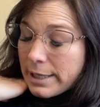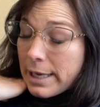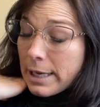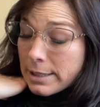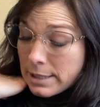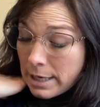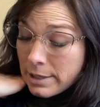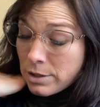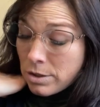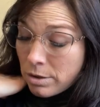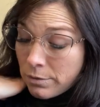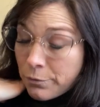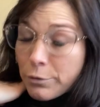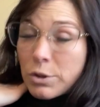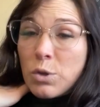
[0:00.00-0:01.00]
Yes, I
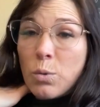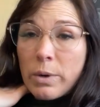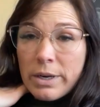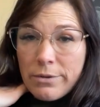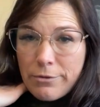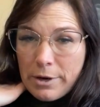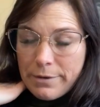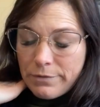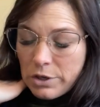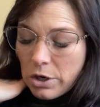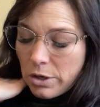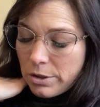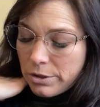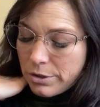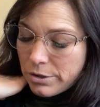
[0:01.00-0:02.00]
sold for
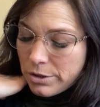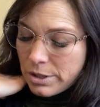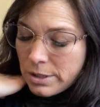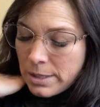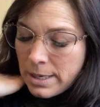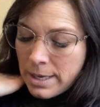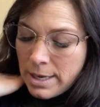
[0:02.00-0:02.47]
$25.